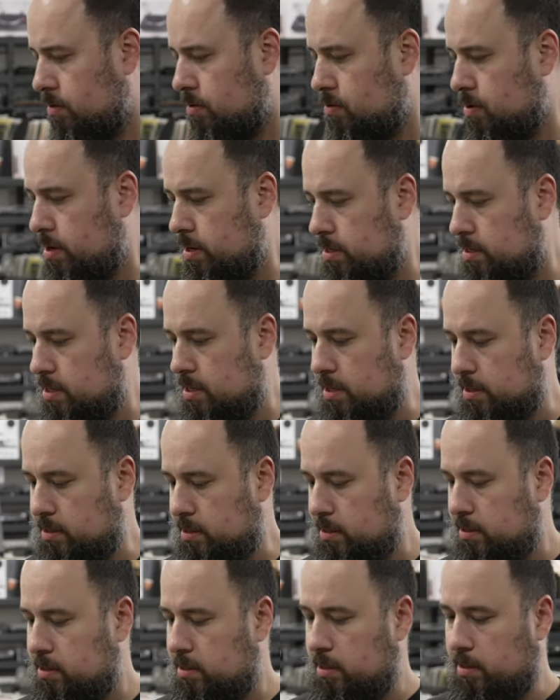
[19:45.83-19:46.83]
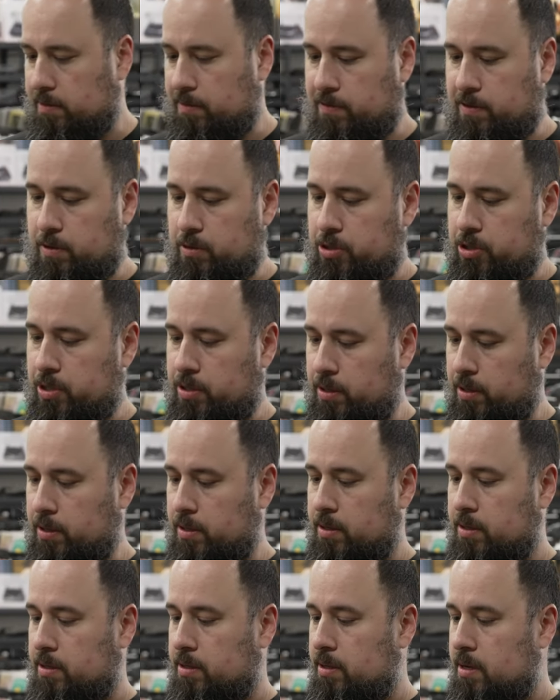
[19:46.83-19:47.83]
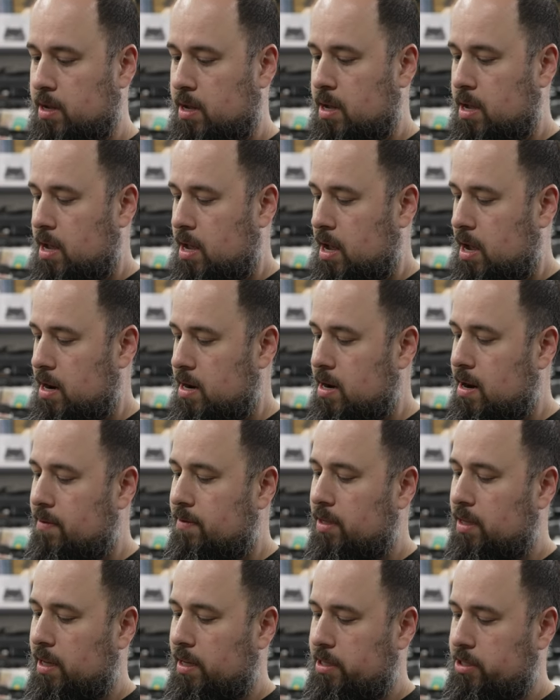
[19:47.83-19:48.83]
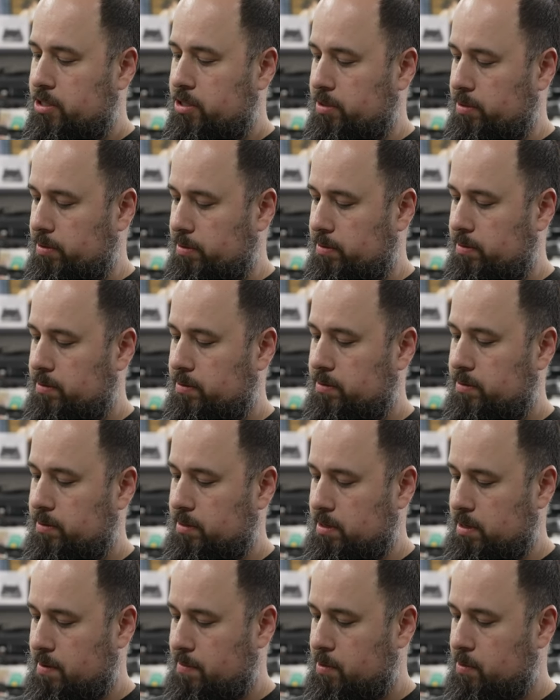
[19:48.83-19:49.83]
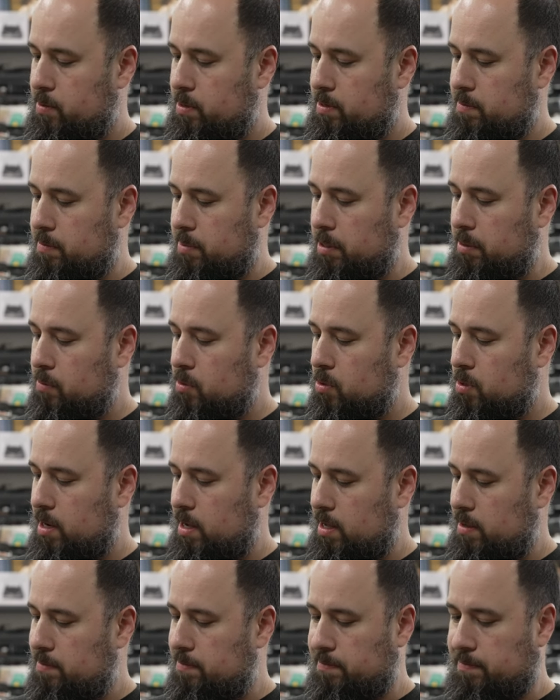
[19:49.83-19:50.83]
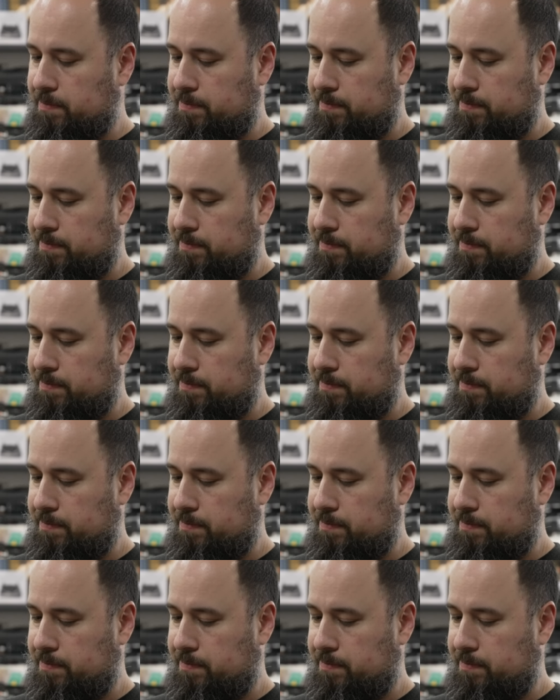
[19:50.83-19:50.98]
greatest hits. Let's see, Future, I Never Liked You, the number one Billboard album.